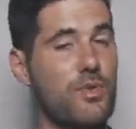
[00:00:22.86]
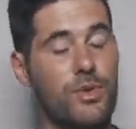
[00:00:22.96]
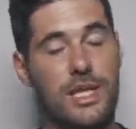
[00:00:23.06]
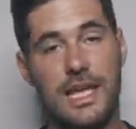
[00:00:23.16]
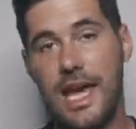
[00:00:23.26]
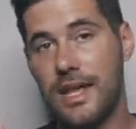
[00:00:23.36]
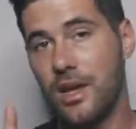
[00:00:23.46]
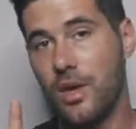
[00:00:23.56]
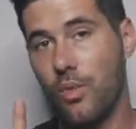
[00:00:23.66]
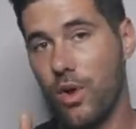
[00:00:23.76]
You only
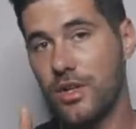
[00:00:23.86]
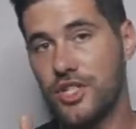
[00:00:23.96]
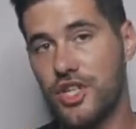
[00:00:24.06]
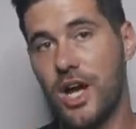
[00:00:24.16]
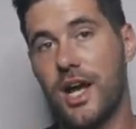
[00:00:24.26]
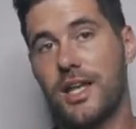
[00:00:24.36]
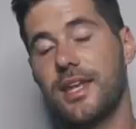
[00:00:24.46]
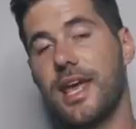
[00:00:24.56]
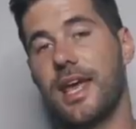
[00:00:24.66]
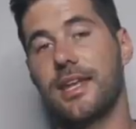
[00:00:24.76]
get one
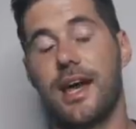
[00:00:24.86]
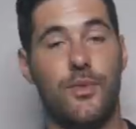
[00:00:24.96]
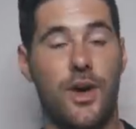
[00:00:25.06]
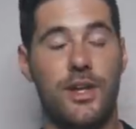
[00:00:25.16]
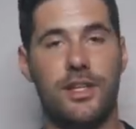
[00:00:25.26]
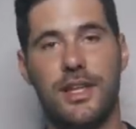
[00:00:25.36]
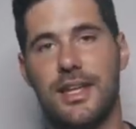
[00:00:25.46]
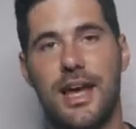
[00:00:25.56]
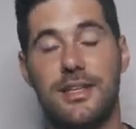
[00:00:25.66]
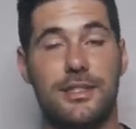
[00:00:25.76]
shot, and
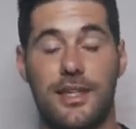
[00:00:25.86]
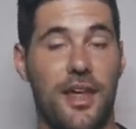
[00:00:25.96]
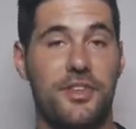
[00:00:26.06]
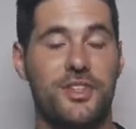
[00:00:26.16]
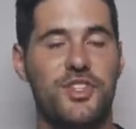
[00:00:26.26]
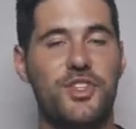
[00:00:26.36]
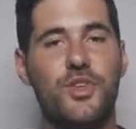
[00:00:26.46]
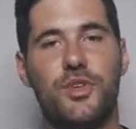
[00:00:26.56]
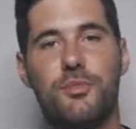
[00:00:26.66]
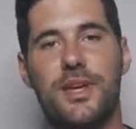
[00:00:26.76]
ironically, it has nothing to
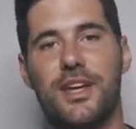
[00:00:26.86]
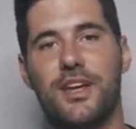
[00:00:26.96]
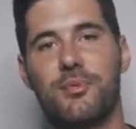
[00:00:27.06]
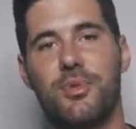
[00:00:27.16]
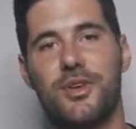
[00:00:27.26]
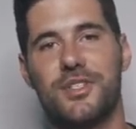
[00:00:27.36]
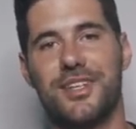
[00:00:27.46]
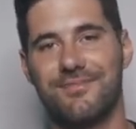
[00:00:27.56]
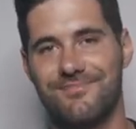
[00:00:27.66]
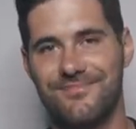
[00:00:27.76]
do with being a good
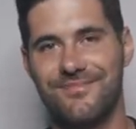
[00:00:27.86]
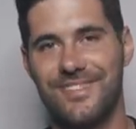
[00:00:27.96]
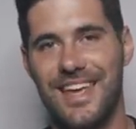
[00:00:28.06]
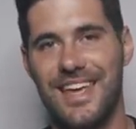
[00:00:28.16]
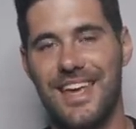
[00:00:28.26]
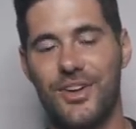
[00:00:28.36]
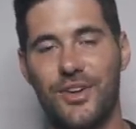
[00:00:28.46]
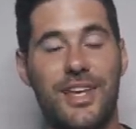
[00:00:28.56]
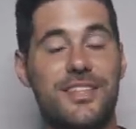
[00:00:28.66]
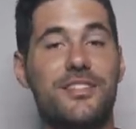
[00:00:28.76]
person.
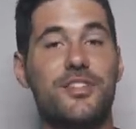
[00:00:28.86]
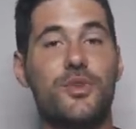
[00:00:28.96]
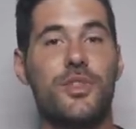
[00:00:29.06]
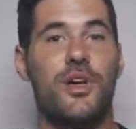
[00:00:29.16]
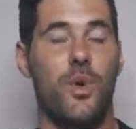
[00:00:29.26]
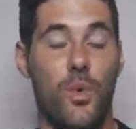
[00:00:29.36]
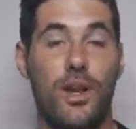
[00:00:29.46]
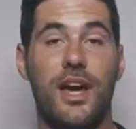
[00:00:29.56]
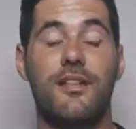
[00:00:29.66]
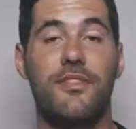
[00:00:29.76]
It only has to do with
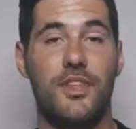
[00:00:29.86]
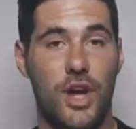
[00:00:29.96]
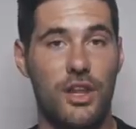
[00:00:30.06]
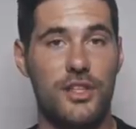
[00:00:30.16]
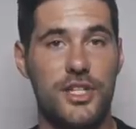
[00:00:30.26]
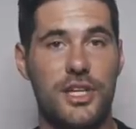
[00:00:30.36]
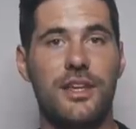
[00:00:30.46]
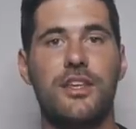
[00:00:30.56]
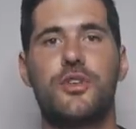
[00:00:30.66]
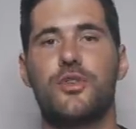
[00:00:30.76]
what kind of
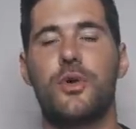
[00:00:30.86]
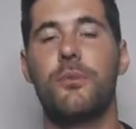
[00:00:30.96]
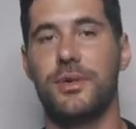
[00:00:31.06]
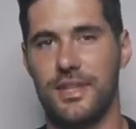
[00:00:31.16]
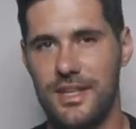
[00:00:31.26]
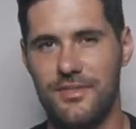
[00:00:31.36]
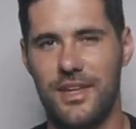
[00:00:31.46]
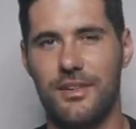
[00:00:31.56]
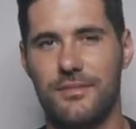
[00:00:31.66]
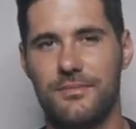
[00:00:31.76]
theology you
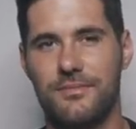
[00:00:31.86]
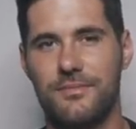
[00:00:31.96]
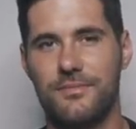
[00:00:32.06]
believe in.